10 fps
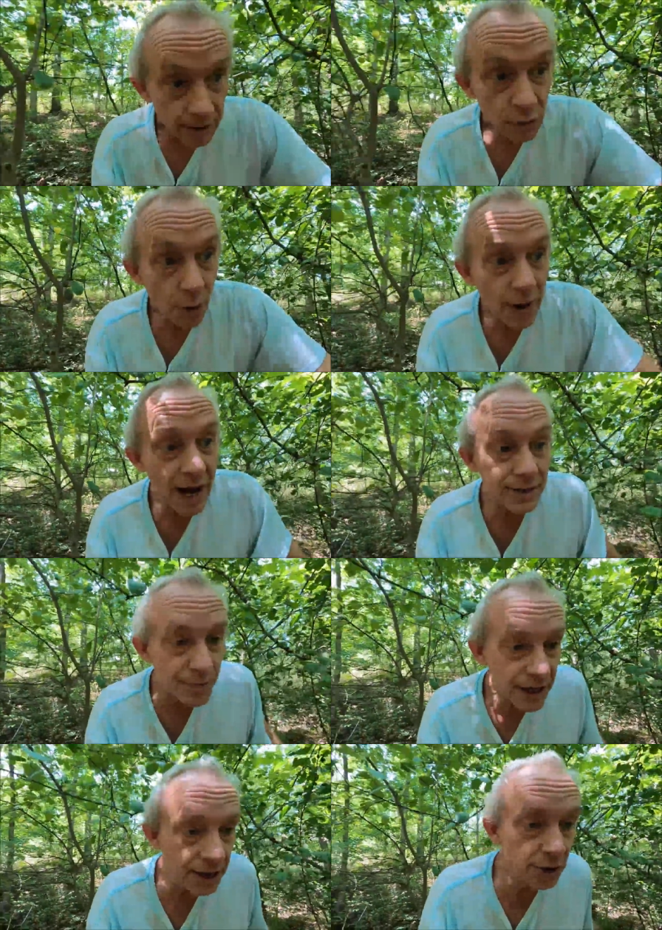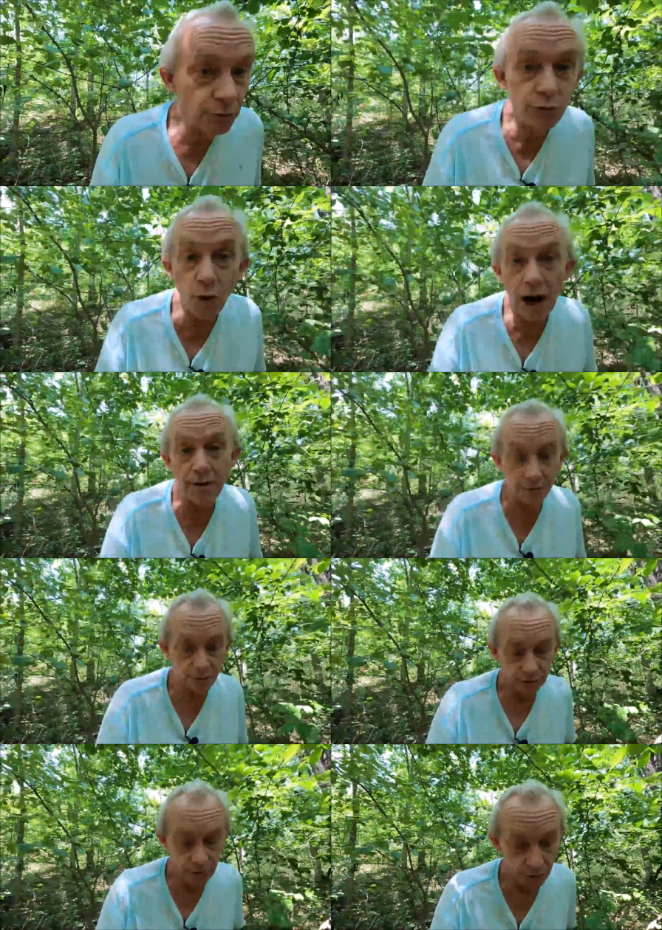Nomads mean you traveled.